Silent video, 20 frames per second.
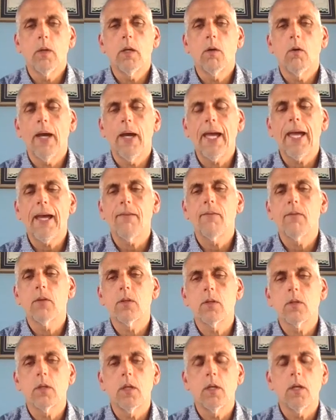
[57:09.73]
don't have
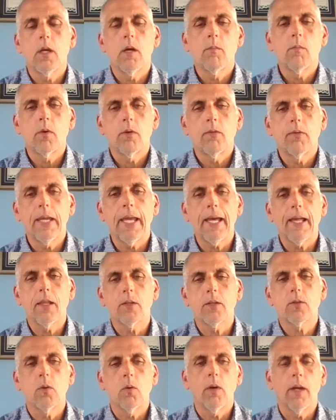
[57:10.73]
the number of
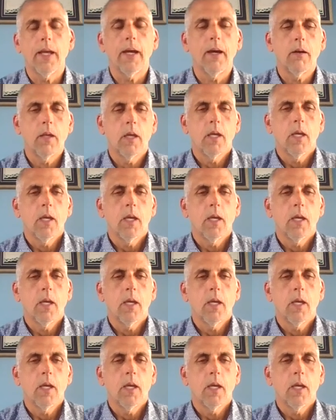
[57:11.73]
gallons going out.